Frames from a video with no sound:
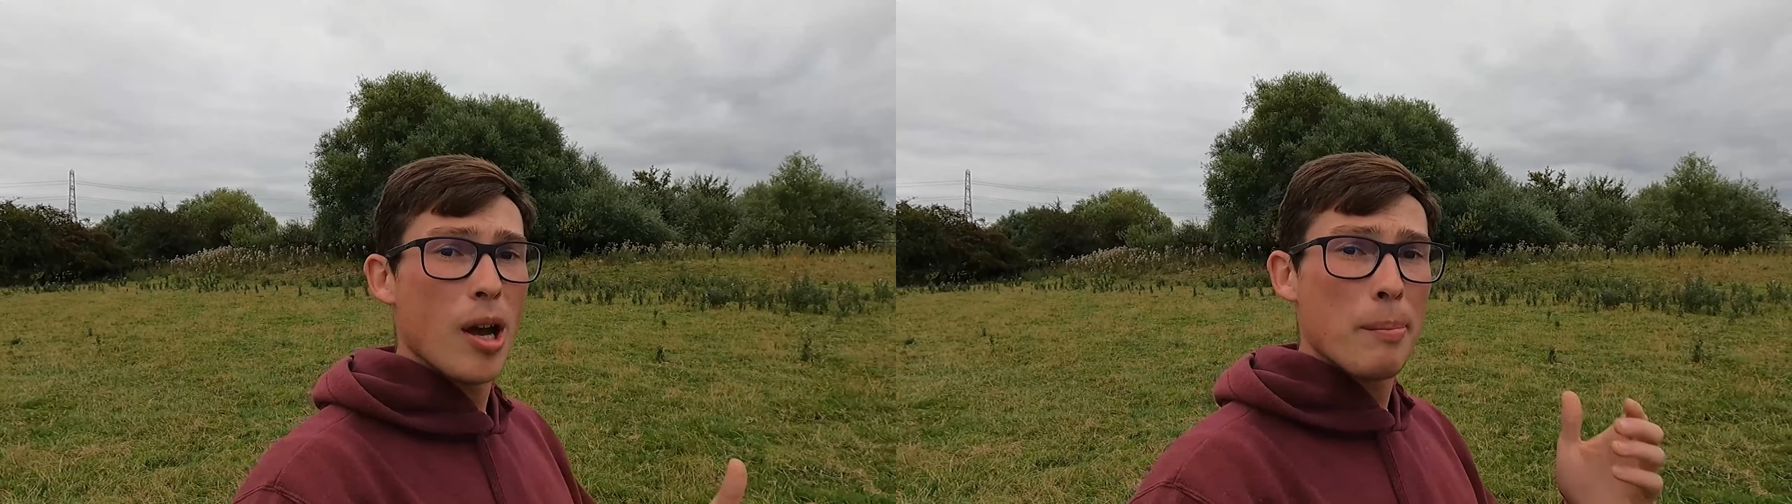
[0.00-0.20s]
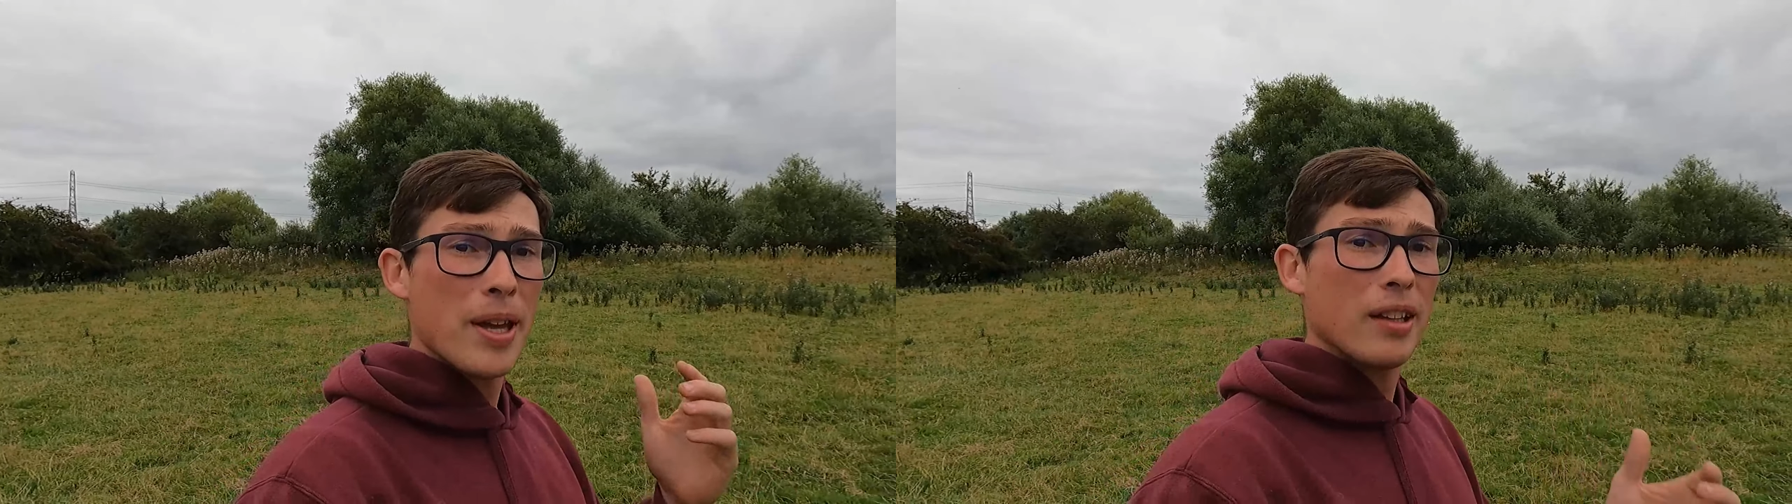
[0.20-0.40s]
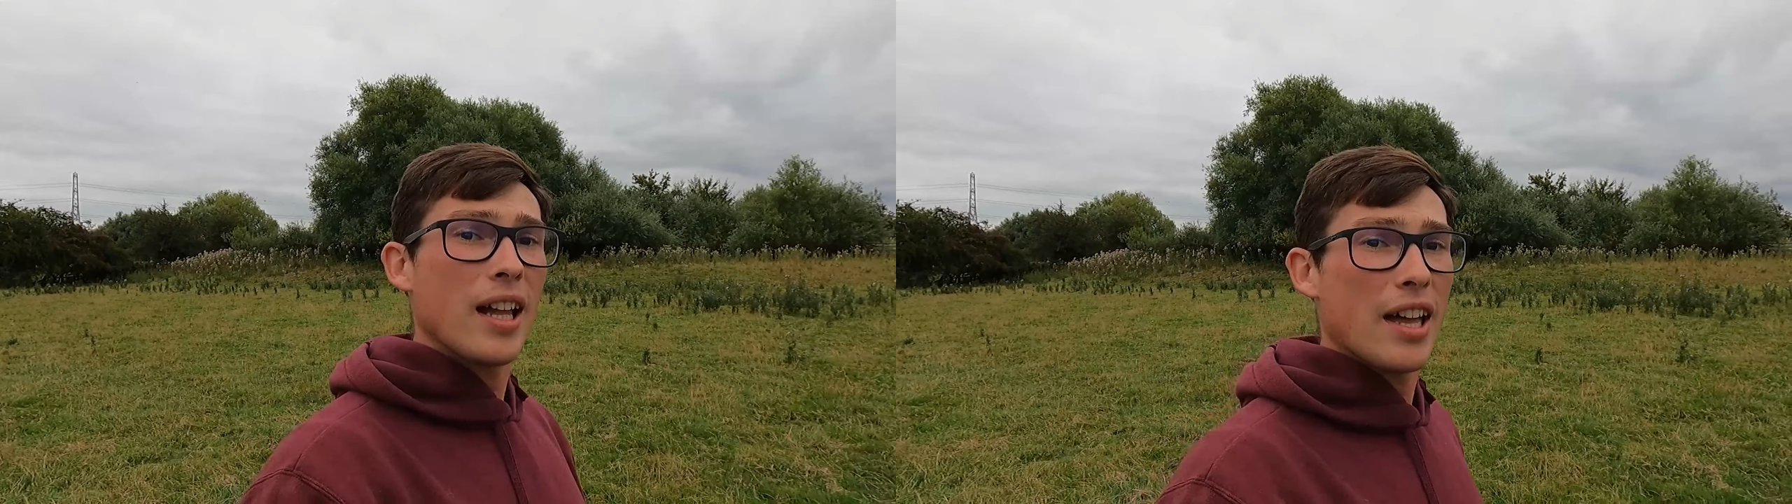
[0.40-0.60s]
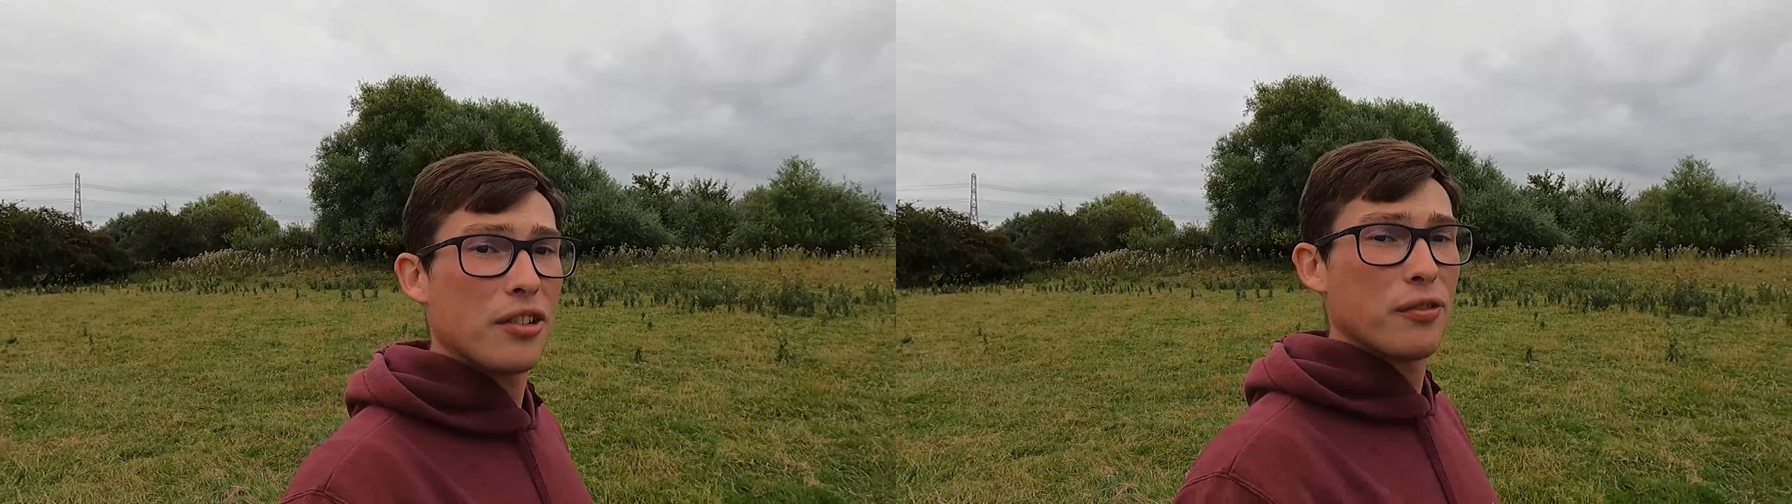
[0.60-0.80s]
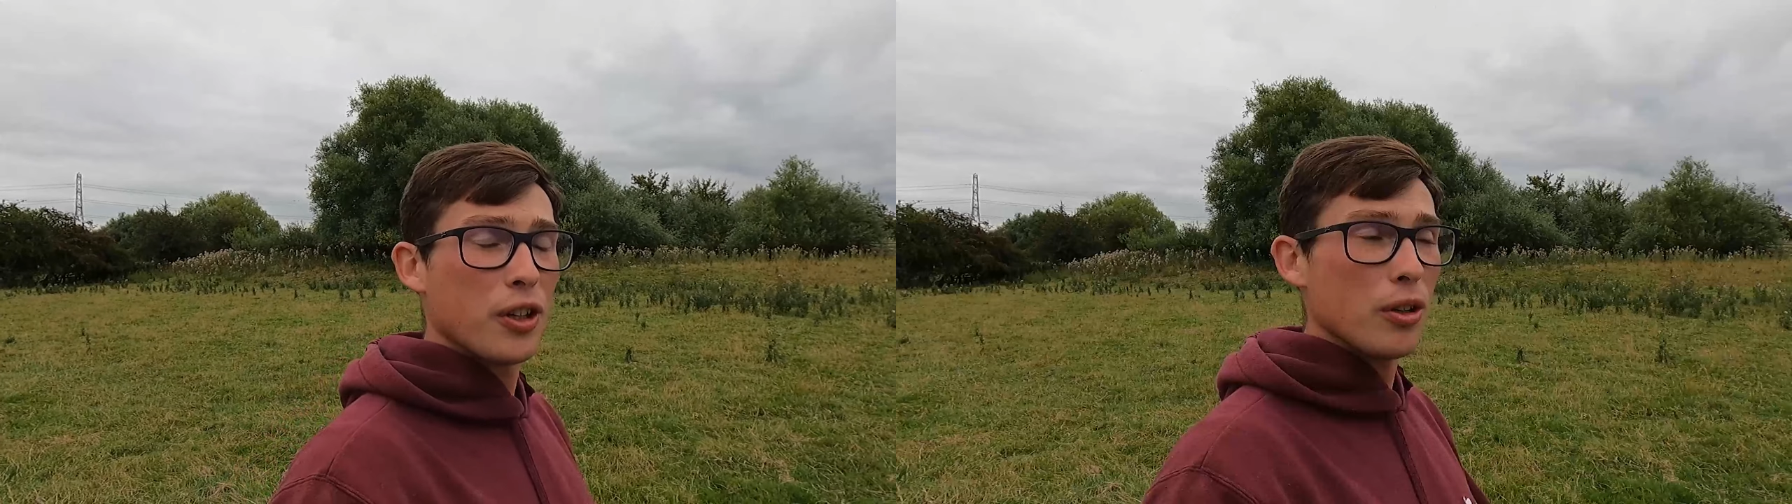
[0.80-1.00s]
a bit
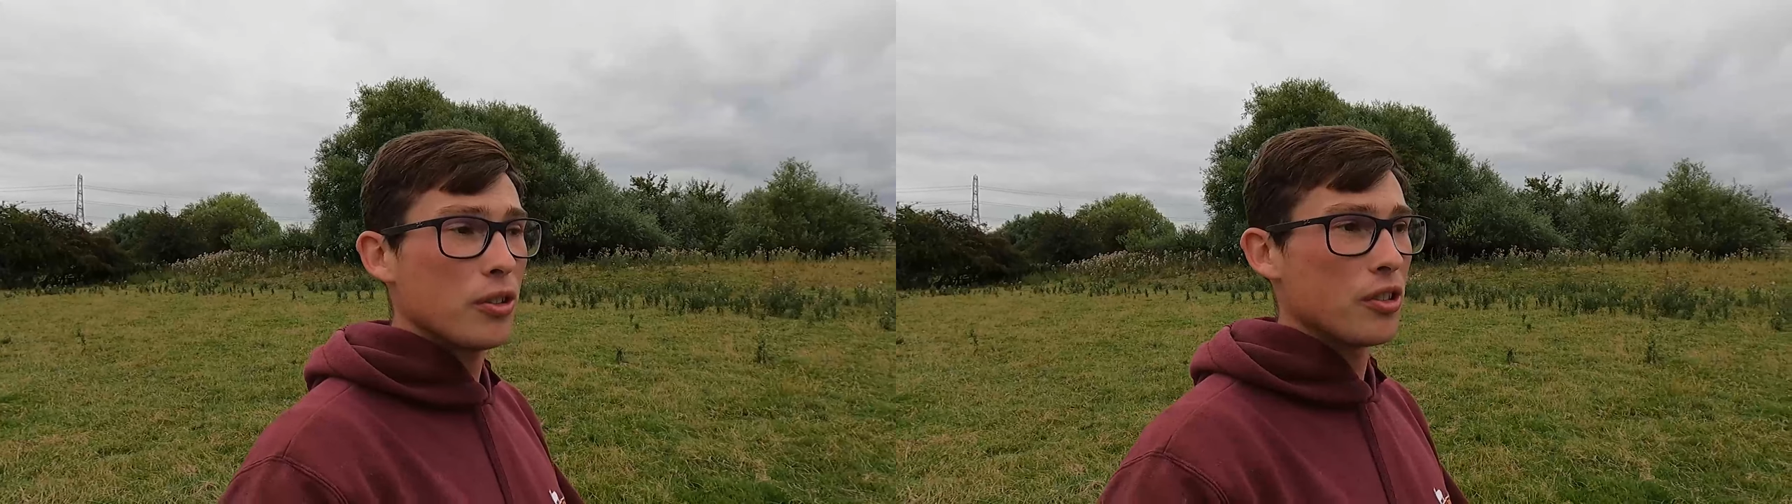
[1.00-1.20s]
less food